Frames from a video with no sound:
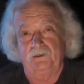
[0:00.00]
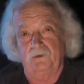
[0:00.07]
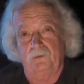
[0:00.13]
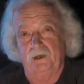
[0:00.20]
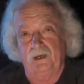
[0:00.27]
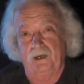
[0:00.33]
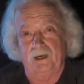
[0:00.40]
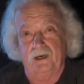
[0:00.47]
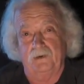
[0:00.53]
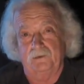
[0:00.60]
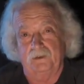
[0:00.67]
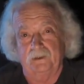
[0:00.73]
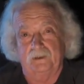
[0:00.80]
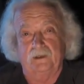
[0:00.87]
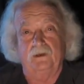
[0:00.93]
your way out
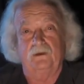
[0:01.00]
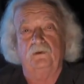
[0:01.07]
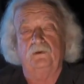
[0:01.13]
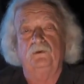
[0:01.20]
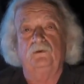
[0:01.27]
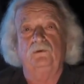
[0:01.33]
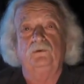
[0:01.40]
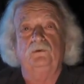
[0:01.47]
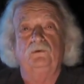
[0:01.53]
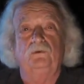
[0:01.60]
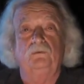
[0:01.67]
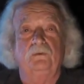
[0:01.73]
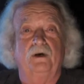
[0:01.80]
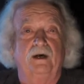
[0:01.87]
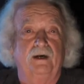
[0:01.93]
until you
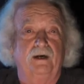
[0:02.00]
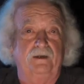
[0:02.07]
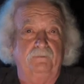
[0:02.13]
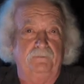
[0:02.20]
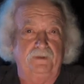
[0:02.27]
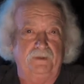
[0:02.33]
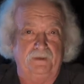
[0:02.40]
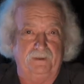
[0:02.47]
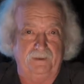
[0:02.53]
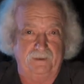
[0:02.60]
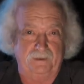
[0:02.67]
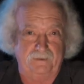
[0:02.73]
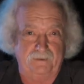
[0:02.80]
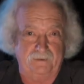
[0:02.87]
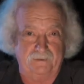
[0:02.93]
do my
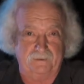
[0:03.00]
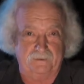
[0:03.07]
bidding.